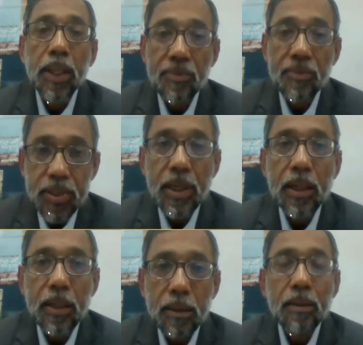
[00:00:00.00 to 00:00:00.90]

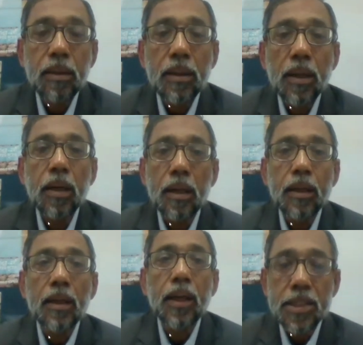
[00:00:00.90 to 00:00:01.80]
beneficial
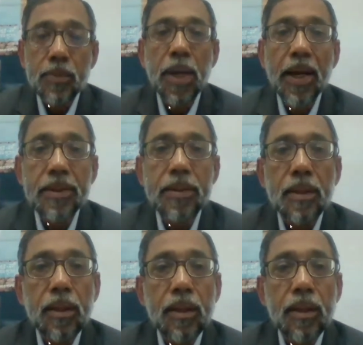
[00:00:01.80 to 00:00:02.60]
aspects,